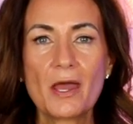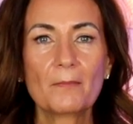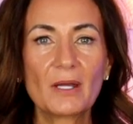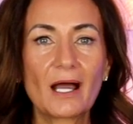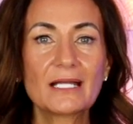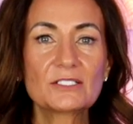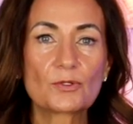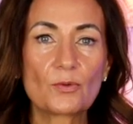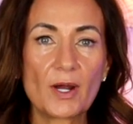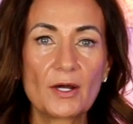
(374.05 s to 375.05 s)
But guys,
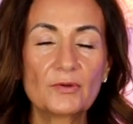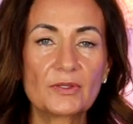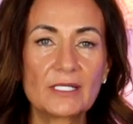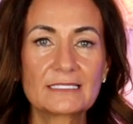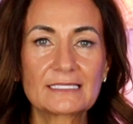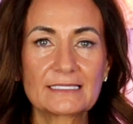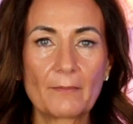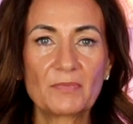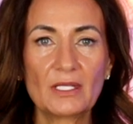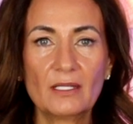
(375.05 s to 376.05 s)
growth is
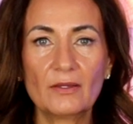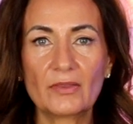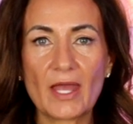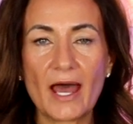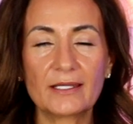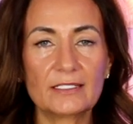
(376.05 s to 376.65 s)
something that